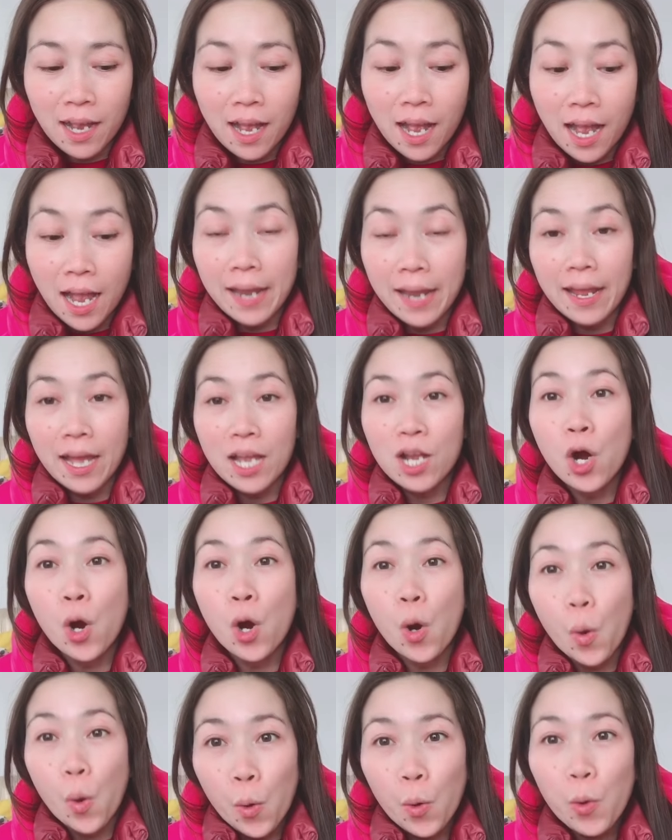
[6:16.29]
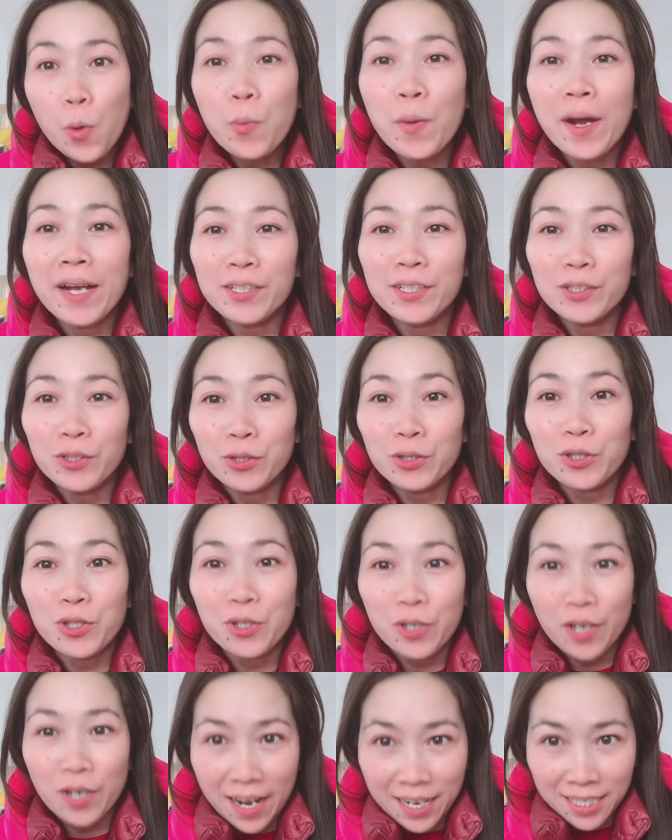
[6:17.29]
And I hope I don't
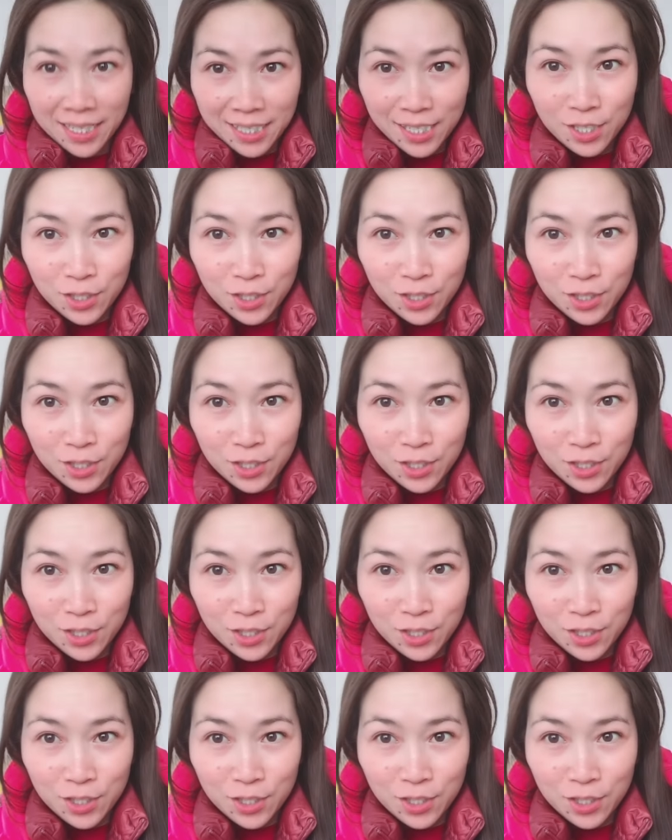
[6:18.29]
cry this